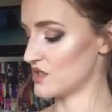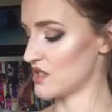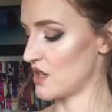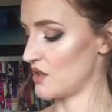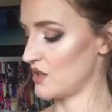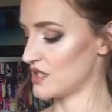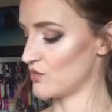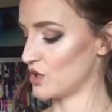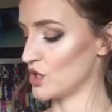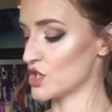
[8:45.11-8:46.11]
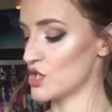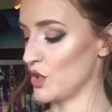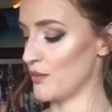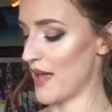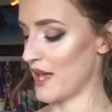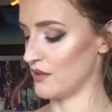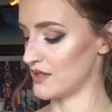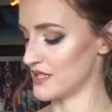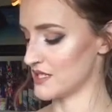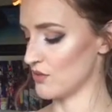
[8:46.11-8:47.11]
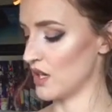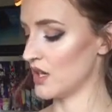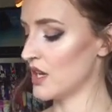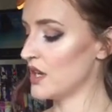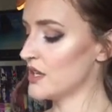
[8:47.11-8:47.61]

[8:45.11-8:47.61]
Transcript: so I didn't want to look too pale with this one.